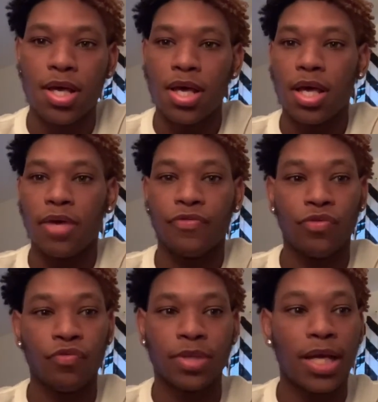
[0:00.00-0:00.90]
If you
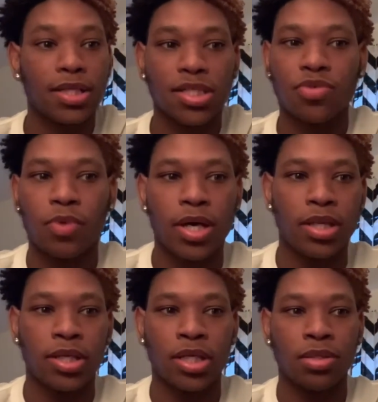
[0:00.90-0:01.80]
think this way,
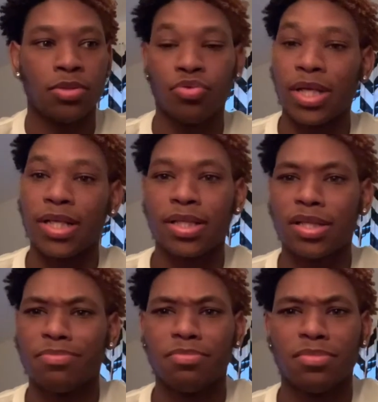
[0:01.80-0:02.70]
then you think
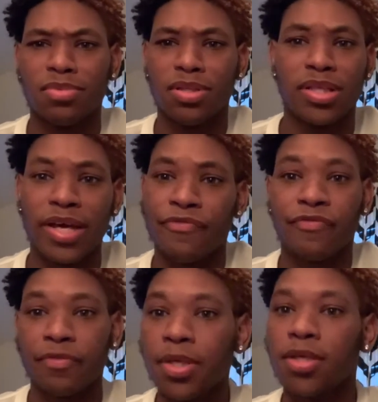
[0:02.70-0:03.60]
different from
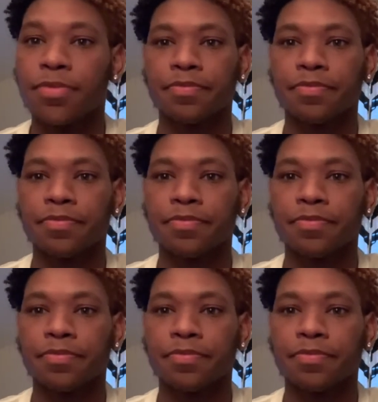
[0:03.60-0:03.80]
me.